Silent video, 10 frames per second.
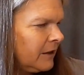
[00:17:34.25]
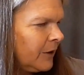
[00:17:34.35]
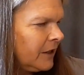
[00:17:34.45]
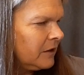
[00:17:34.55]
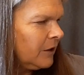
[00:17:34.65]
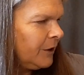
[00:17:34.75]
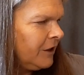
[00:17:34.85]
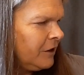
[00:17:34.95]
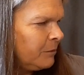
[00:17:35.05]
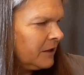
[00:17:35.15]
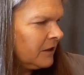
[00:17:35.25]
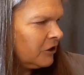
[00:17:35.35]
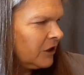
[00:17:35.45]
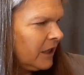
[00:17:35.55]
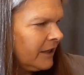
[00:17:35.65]
Okay. So in the
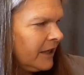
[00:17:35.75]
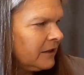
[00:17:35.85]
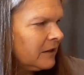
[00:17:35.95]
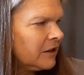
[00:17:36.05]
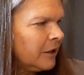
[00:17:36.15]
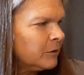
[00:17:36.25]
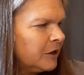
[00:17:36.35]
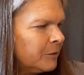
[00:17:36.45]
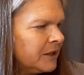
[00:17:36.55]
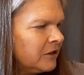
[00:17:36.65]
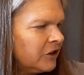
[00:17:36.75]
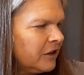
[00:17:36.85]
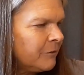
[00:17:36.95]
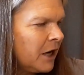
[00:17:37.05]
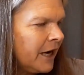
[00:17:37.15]
position, I like to start with the position
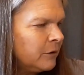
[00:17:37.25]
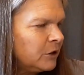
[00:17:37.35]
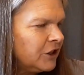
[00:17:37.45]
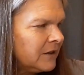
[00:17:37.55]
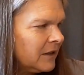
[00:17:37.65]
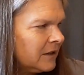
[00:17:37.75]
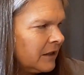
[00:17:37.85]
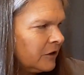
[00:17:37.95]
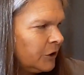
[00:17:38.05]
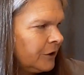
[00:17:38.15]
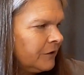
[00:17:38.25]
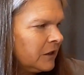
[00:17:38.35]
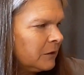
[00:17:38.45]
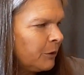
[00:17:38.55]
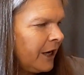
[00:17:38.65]
of mind, which is the center of the
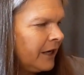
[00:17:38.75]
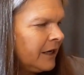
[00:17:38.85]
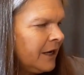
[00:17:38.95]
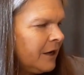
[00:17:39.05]
spread,